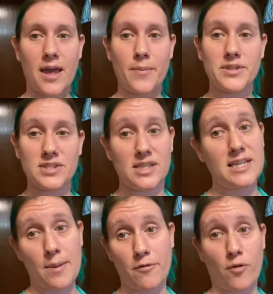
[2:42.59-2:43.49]
And this is the
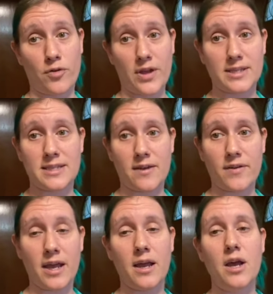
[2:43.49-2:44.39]
day before
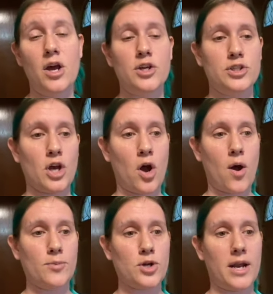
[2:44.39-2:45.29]
Thanksgiving, so
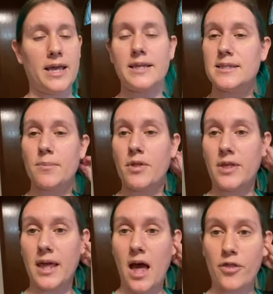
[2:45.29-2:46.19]
I'm trying to get some of
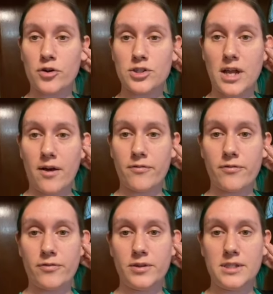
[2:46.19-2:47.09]
the other
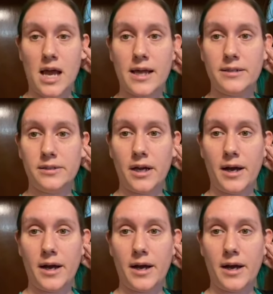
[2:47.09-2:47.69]
stuff done